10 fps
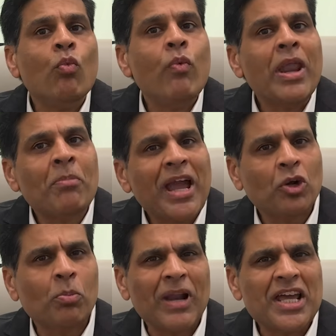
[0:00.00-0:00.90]
When
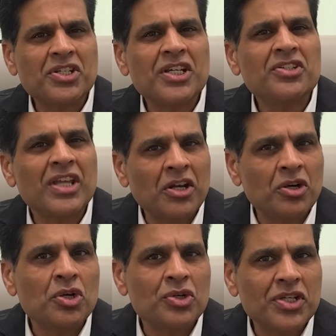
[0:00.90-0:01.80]
microplastics
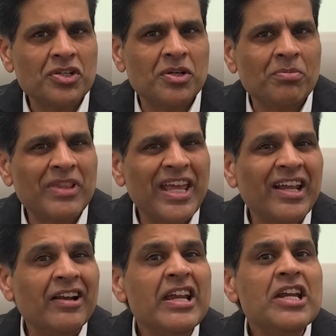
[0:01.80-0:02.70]
enter your system, they
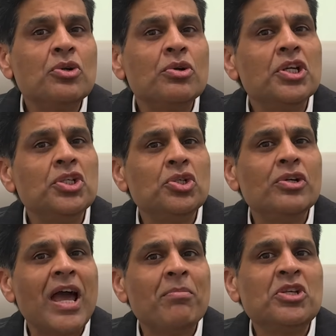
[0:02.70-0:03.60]
can lead to tissue
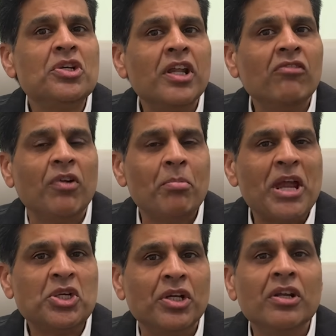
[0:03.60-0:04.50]
damage and
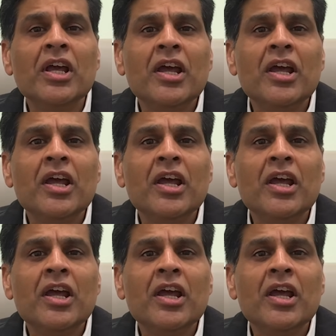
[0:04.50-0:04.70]
inflammation,